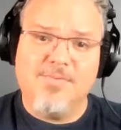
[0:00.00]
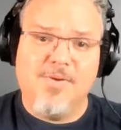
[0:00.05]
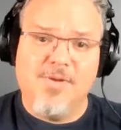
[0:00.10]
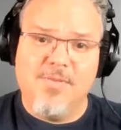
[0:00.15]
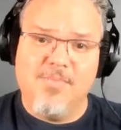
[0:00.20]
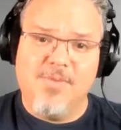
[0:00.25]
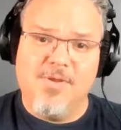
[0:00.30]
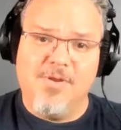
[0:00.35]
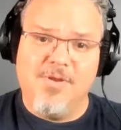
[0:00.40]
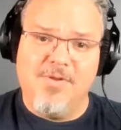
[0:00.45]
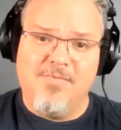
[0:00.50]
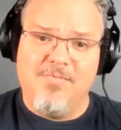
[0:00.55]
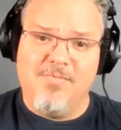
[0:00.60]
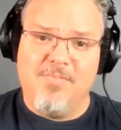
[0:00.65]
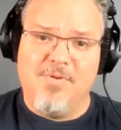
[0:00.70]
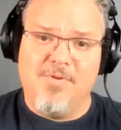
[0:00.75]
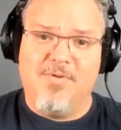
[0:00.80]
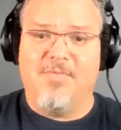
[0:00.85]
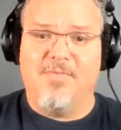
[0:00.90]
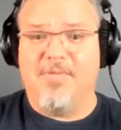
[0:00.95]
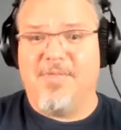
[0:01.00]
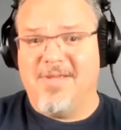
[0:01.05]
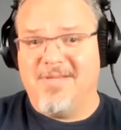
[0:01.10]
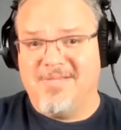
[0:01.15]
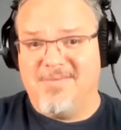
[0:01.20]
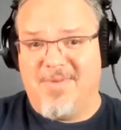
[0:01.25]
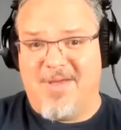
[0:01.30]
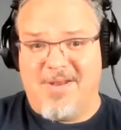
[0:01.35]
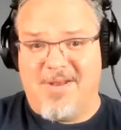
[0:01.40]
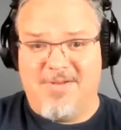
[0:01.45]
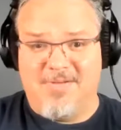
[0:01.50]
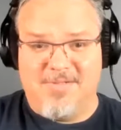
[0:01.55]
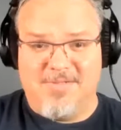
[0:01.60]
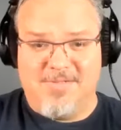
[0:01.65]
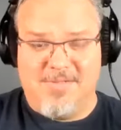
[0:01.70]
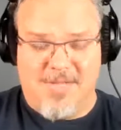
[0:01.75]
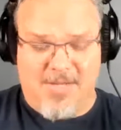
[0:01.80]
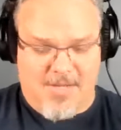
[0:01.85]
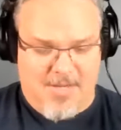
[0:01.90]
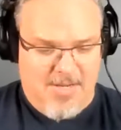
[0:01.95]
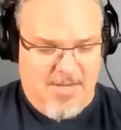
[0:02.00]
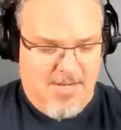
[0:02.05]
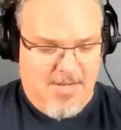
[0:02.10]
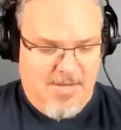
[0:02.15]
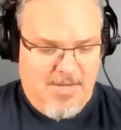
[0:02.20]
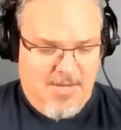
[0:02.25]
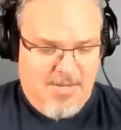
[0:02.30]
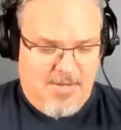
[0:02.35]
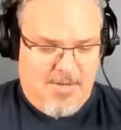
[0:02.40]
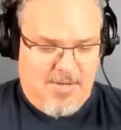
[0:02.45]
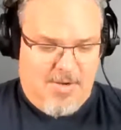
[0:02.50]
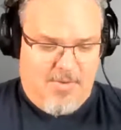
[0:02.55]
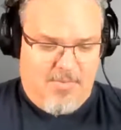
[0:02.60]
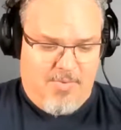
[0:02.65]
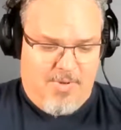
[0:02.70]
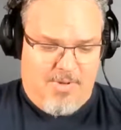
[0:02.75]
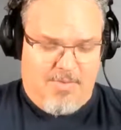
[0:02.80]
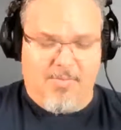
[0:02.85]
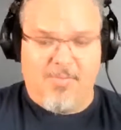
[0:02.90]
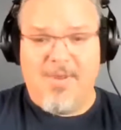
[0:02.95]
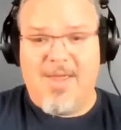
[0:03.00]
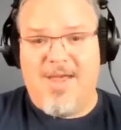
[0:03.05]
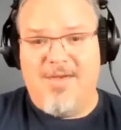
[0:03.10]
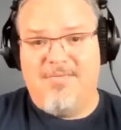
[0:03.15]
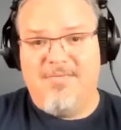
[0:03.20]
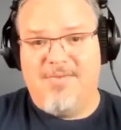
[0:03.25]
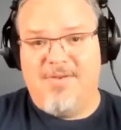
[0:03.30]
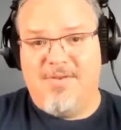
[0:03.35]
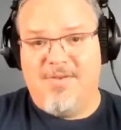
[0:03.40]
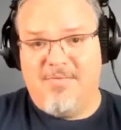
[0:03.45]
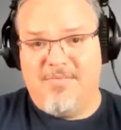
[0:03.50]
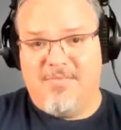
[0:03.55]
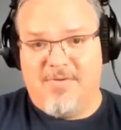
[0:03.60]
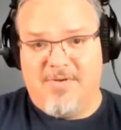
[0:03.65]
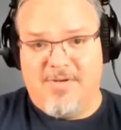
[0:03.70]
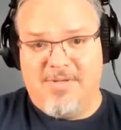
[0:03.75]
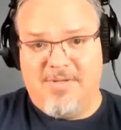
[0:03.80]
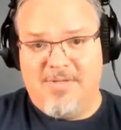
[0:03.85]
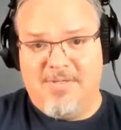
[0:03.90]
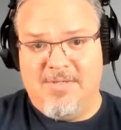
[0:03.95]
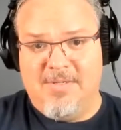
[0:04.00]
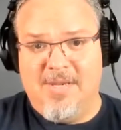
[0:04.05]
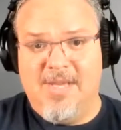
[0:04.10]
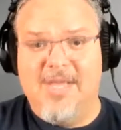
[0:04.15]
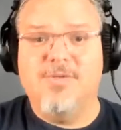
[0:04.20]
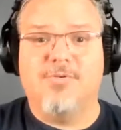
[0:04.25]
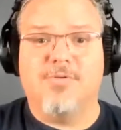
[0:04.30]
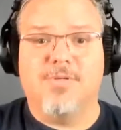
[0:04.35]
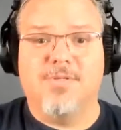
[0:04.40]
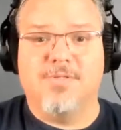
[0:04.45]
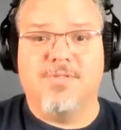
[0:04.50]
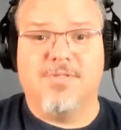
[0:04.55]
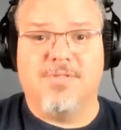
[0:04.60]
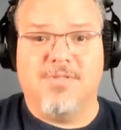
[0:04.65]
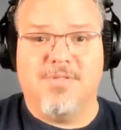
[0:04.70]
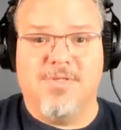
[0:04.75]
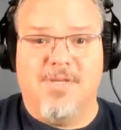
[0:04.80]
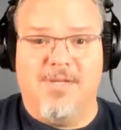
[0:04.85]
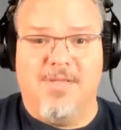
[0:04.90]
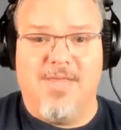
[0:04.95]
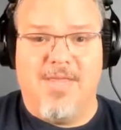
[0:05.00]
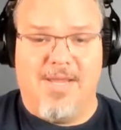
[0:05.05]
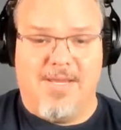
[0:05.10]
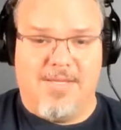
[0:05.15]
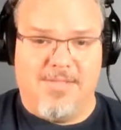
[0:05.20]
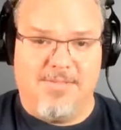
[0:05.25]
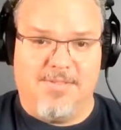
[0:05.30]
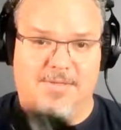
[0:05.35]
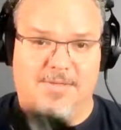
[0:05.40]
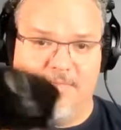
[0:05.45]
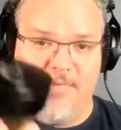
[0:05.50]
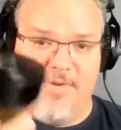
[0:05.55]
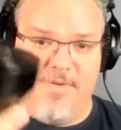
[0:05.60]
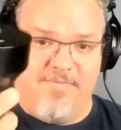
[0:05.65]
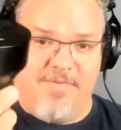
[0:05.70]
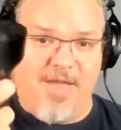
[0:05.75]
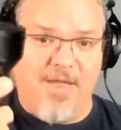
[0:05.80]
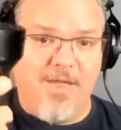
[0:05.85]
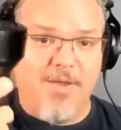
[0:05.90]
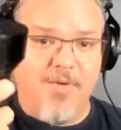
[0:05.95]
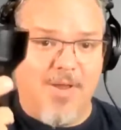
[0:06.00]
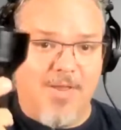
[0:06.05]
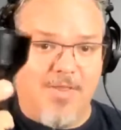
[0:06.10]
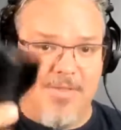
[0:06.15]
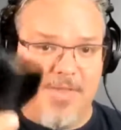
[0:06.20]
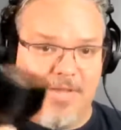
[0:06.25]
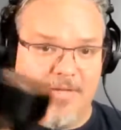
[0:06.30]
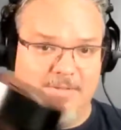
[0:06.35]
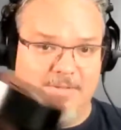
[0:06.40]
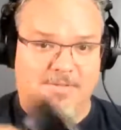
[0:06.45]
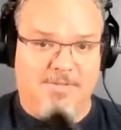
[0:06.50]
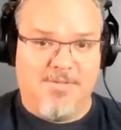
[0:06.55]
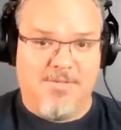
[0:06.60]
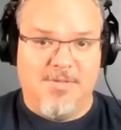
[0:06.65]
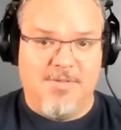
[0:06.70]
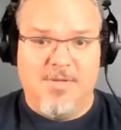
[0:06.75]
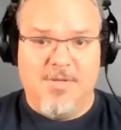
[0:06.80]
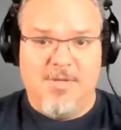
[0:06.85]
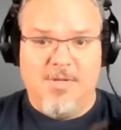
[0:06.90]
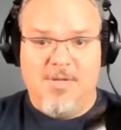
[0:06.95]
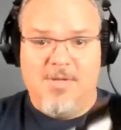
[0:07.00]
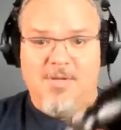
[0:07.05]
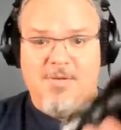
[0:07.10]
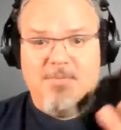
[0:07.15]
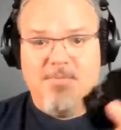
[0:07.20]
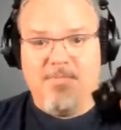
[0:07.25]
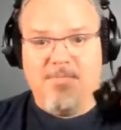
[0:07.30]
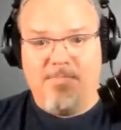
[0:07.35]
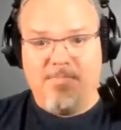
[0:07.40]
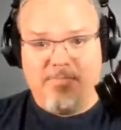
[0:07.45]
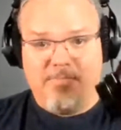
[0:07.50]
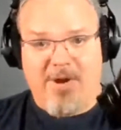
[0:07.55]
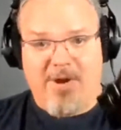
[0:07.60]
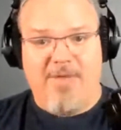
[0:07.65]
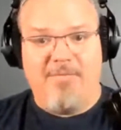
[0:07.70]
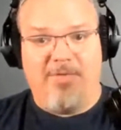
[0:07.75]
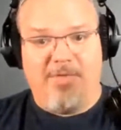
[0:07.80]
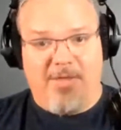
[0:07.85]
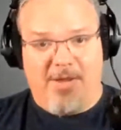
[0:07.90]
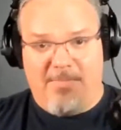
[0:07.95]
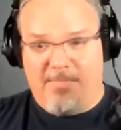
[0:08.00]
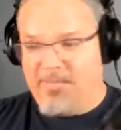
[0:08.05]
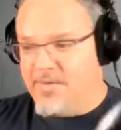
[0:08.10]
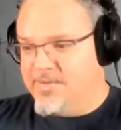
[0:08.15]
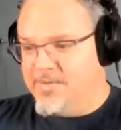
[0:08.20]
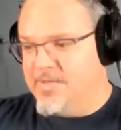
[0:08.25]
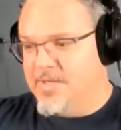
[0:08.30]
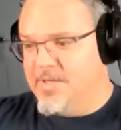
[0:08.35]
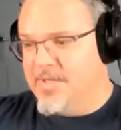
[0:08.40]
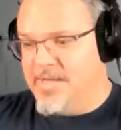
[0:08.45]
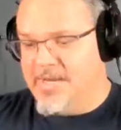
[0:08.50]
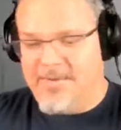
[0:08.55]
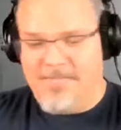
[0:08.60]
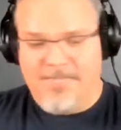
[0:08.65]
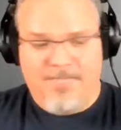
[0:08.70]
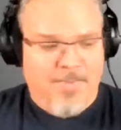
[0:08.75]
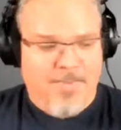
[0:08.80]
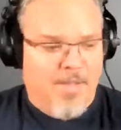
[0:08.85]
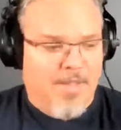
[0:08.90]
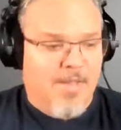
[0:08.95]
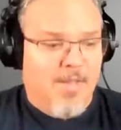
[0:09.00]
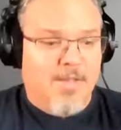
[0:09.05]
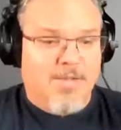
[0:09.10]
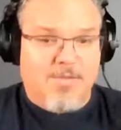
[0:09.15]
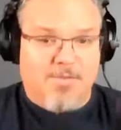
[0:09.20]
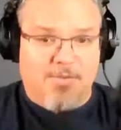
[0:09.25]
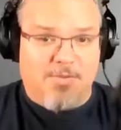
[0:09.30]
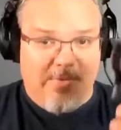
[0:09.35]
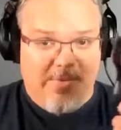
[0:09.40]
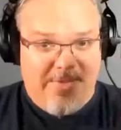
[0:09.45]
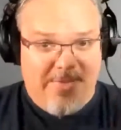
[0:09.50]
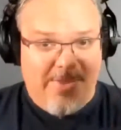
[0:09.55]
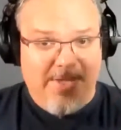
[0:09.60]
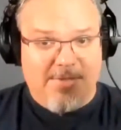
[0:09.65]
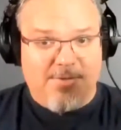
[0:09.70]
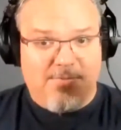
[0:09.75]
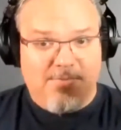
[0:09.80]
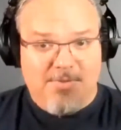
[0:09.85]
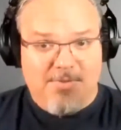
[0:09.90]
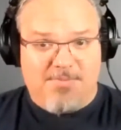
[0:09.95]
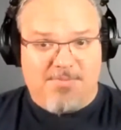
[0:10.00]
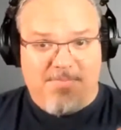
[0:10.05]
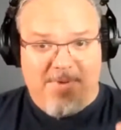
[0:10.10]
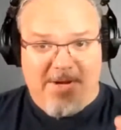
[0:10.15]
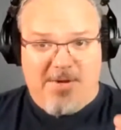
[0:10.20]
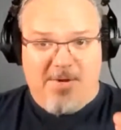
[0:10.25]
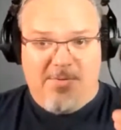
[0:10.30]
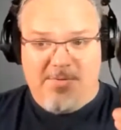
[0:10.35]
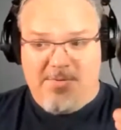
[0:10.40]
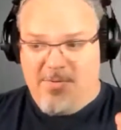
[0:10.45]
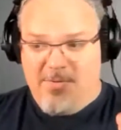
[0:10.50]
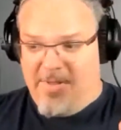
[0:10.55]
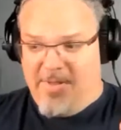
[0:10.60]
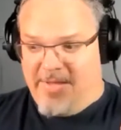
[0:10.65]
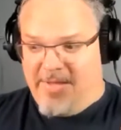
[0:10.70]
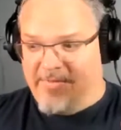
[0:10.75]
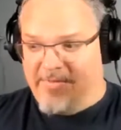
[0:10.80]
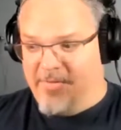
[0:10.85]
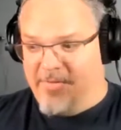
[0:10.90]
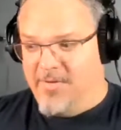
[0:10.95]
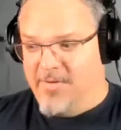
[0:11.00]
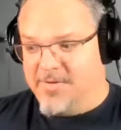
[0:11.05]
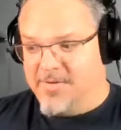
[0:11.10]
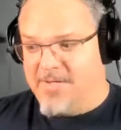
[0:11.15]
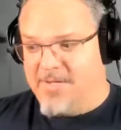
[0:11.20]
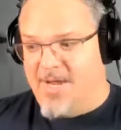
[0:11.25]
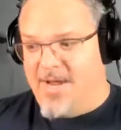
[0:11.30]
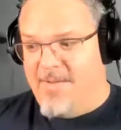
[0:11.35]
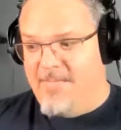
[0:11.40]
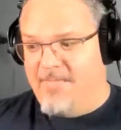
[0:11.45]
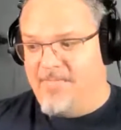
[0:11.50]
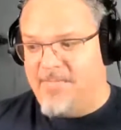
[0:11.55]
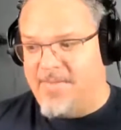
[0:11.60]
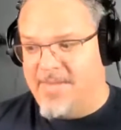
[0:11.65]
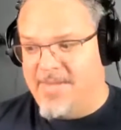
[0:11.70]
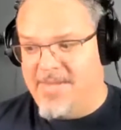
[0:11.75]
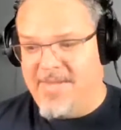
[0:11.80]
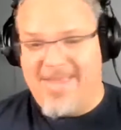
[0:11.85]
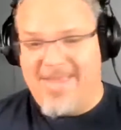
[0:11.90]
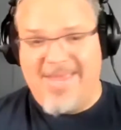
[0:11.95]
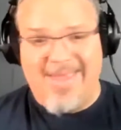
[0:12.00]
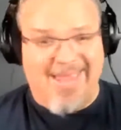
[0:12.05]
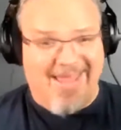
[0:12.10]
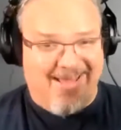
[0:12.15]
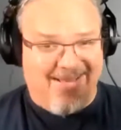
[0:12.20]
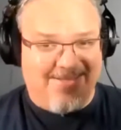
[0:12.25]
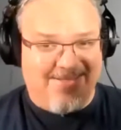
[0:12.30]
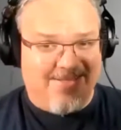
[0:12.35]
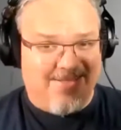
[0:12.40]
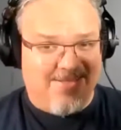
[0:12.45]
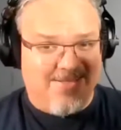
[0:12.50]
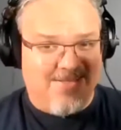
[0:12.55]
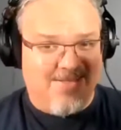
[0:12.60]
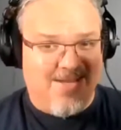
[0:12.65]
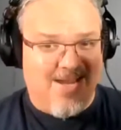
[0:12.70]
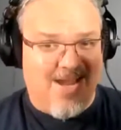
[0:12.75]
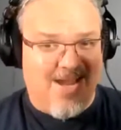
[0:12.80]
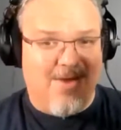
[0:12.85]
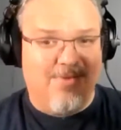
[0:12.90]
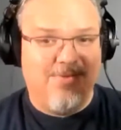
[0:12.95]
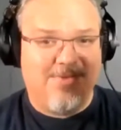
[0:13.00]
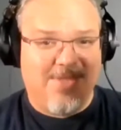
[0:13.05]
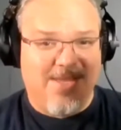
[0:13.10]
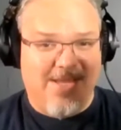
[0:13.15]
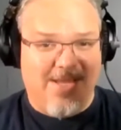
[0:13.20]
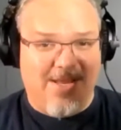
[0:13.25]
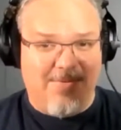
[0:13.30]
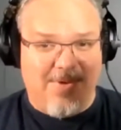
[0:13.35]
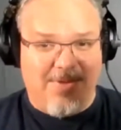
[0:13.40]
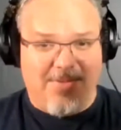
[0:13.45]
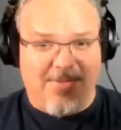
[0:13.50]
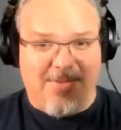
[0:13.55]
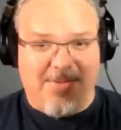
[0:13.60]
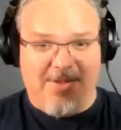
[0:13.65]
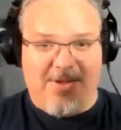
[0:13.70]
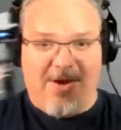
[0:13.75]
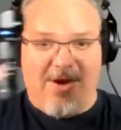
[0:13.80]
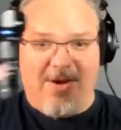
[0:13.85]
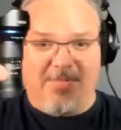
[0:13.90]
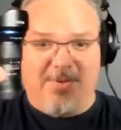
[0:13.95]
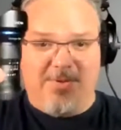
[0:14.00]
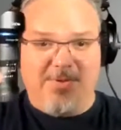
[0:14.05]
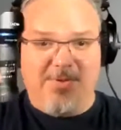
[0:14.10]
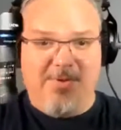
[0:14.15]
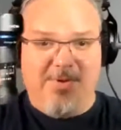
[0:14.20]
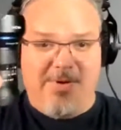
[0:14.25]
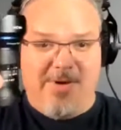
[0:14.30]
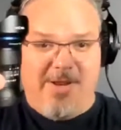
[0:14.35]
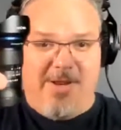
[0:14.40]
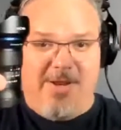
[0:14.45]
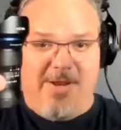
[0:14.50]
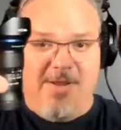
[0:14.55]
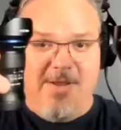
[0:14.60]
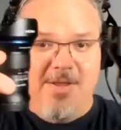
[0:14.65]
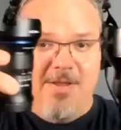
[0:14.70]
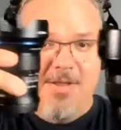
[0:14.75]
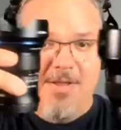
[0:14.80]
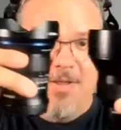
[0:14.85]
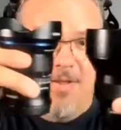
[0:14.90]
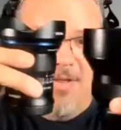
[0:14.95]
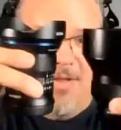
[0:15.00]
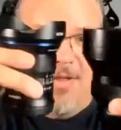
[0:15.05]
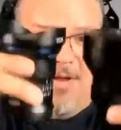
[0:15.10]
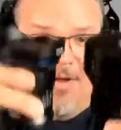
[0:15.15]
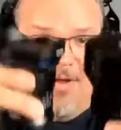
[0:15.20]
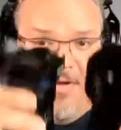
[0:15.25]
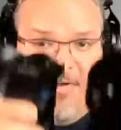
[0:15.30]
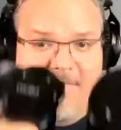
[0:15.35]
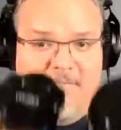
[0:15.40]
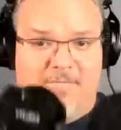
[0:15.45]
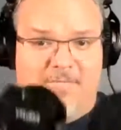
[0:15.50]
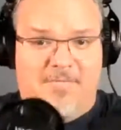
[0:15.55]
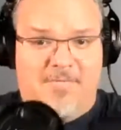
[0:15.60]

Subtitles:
of the beautiful things about us is that, we have different interests in things and we evaluate things privately and personally. So this was my go-to lens for a long time. And I was thinking about the opportunity of,